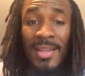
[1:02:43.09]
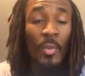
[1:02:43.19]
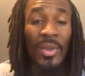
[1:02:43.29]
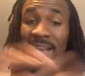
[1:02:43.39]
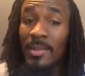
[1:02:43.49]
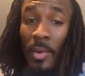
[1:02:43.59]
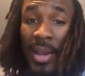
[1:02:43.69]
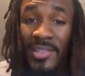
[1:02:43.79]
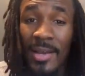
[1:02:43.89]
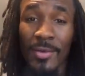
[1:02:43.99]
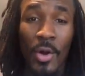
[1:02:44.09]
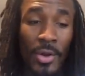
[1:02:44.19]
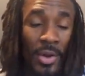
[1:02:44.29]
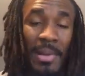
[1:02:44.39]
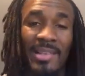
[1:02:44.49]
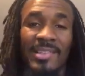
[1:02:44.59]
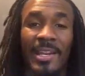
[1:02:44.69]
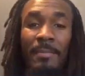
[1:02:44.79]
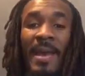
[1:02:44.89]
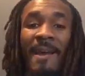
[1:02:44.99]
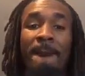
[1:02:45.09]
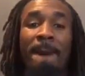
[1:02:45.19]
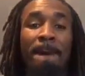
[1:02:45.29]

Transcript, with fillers: We got some great stuff going on in my city, man.